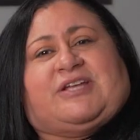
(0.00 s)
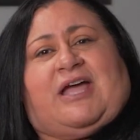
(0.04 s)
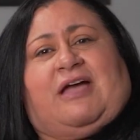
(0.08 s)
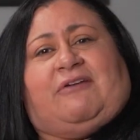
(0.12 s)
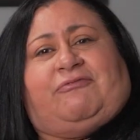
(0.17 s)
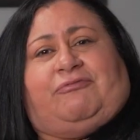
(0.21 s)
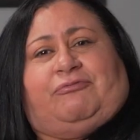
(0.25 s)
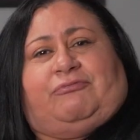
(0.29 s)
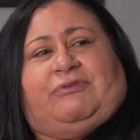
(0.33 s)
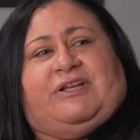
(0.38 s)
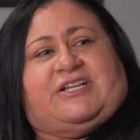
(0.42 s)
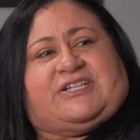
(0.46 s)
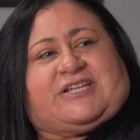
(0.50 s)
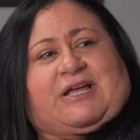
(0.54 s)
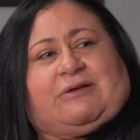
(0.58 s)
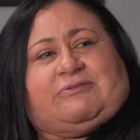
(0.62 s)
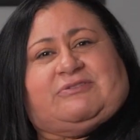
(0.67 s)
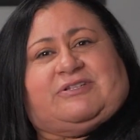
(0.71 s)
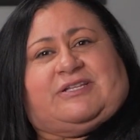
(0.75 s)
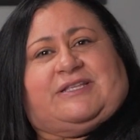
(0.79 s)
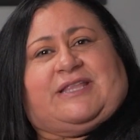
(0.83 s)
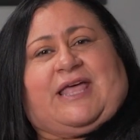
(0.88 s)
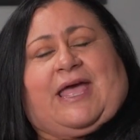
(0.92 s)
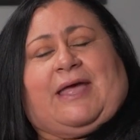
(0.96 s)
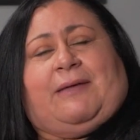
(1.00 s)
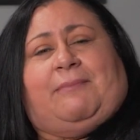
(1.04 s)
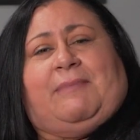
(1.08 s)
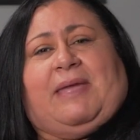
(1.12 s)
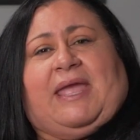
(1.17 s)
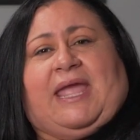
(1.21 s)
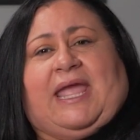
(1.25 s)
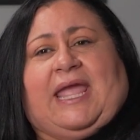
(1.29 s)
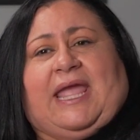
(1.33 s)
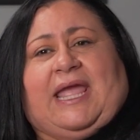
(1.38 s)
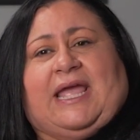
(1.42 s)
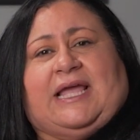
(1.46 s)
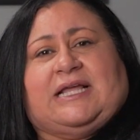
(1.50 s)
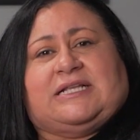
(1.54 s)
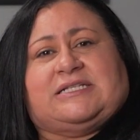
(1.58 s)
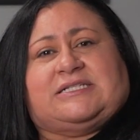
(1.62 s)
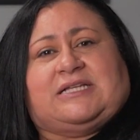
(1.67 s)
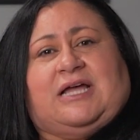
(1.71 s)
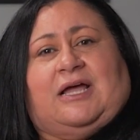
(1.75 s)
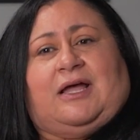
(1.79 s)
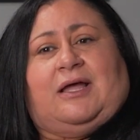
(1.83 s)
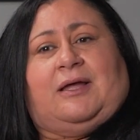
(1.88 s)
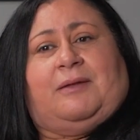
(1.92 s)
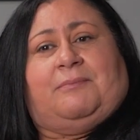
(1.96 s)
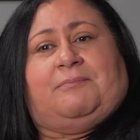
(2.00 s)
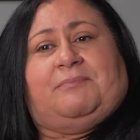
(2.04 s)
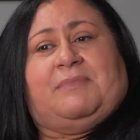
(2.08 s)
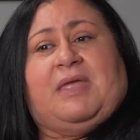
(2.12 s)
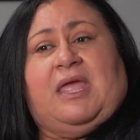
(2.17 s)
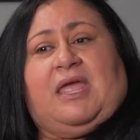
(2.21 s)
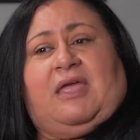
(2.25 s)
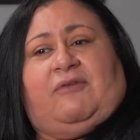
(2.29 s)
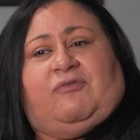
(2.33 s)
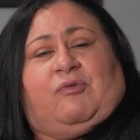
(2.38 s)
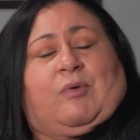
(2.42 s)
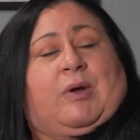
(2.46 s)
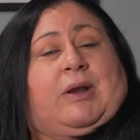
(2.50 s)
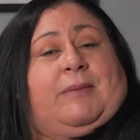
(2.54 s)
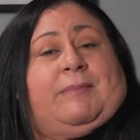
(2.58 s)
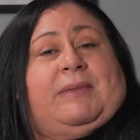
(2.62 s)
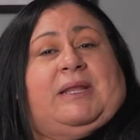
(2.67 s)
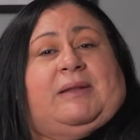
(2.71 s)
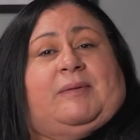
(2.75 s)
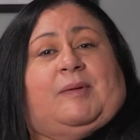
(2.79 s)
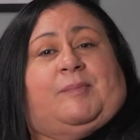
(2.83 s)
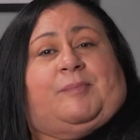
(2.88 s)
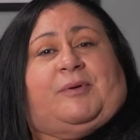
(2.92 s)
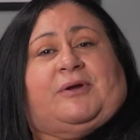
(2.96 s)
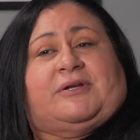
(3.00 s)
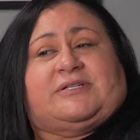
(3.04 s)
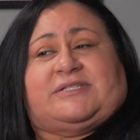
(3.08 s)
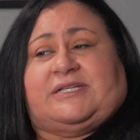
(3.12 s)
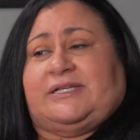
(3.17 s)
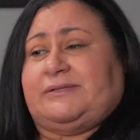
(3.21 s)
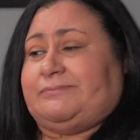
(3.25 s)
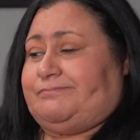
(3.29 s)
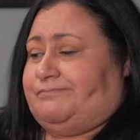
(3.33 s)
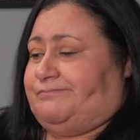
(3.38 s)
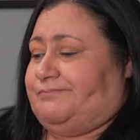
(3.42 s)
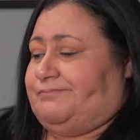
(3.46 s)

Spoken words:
Jeff, reach out to them. And if you want to meet him in person,